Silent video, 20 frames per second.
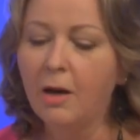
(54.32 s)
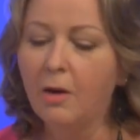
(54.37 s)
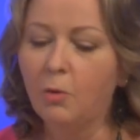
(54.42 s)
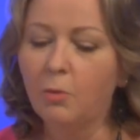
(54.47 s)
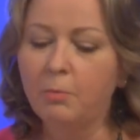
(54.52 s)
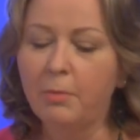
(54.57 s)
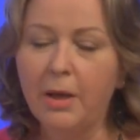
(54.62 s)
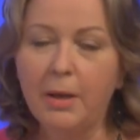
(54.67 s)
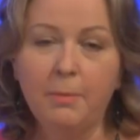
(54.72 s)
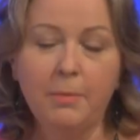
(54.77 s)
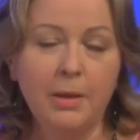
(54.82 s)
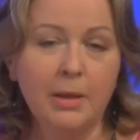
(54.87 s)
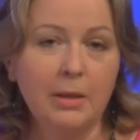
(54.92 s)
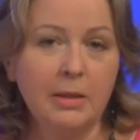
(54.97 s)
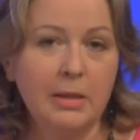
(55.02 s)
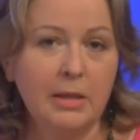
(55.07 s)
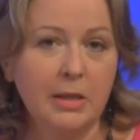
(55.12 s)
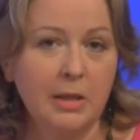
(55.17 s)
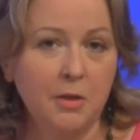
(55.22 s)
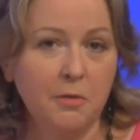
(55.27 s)
maybe
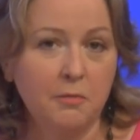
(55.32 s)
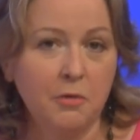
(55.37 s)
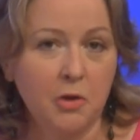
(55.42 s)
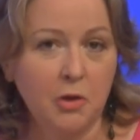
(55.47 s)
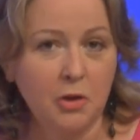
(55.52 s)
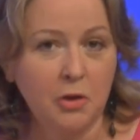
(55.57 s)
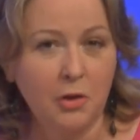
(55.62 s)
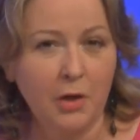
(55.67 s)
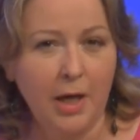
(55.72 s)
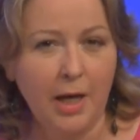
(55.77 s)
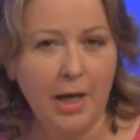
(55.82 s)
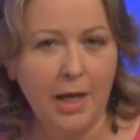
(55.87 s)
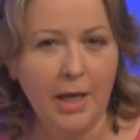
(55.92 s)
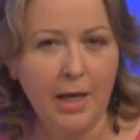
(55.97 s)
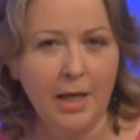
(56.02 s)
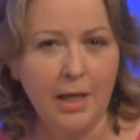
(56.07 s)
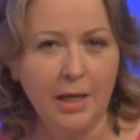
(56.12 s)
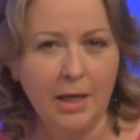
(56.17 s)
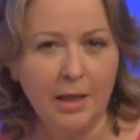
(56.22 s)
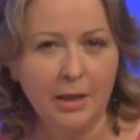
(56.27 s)
silver,
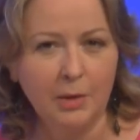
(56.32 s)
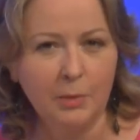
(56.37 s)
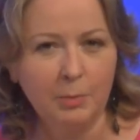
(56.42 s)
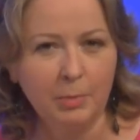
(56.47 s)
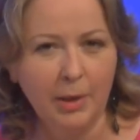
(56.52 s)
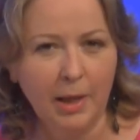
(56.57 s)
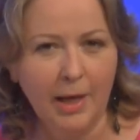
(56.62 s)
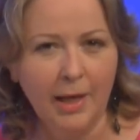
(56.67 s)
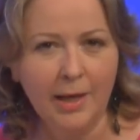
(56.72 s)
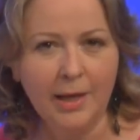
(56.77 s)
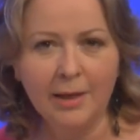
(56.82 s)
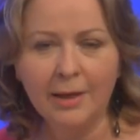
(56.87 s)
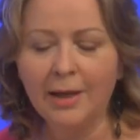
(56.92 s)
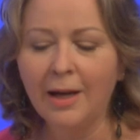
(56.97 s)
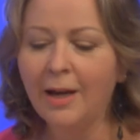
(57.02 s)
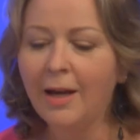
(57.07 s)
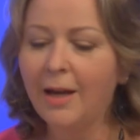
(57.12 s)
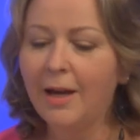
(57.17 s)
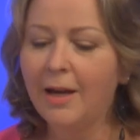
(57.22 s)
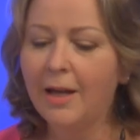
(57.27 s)
gray, and black.
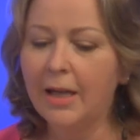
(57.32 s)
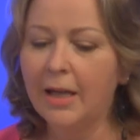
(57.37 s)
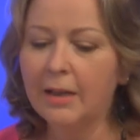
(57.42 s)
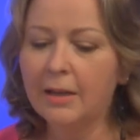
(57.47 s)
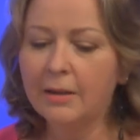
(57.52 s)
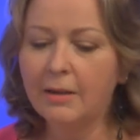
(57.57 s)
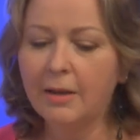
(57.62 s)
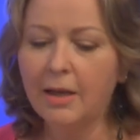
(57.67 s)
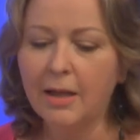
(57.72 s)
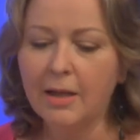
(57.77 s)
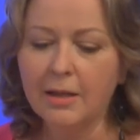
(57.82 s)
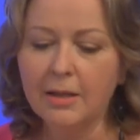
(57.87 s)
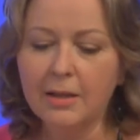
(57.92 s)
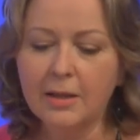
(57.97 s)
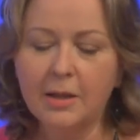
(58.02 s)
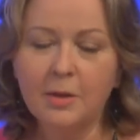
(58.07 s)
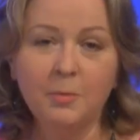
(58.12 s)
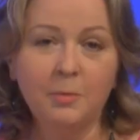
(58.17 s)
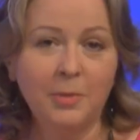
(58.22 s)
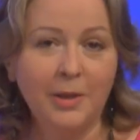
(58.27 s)
It is
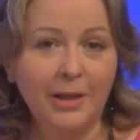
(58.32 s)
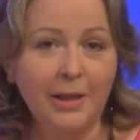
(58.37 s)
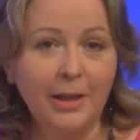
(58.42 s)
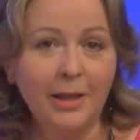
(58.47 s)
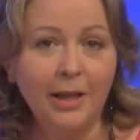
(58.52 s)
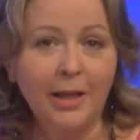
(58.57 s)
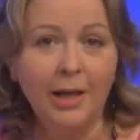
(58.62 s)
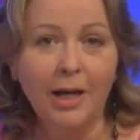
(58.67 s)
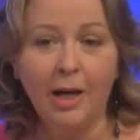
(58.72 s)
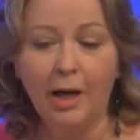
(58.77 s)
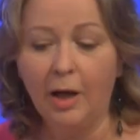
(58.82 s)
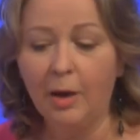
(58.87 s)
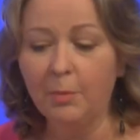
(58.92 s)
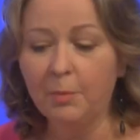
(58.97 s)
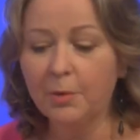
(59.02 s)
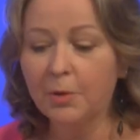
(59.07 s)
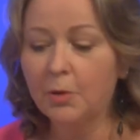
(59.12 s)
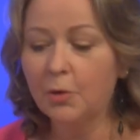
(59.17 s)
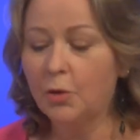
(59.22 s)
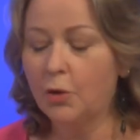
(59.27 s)
completely
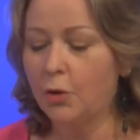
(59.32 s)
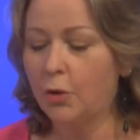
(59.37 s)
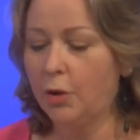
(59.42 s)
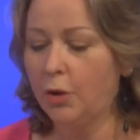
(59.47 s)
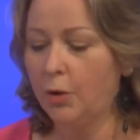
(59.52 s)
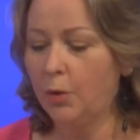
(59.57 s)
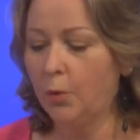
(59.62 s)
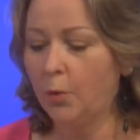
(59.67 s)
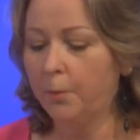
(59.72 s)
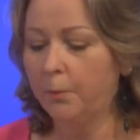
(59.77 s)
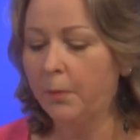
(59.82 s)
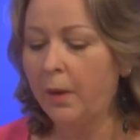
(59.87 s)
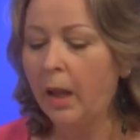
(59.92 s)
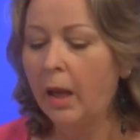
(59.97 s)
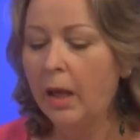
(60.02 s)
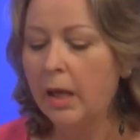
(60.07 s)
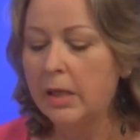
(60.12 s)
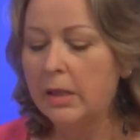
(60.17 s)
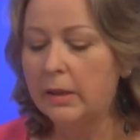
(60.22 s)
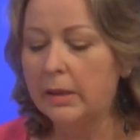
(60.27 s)
up to you.
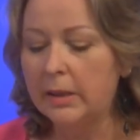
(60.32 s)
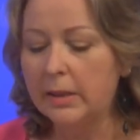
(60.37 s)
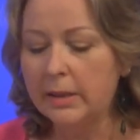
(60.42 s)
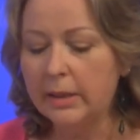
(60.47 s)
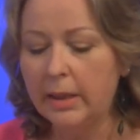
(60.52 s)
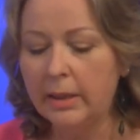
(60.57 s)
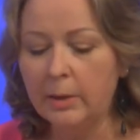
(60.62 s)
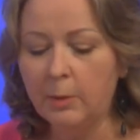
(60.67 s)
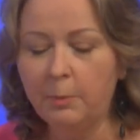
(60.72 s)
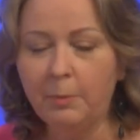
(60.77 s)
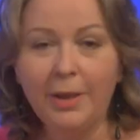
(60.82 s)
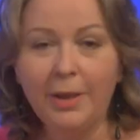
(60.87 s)
This kind of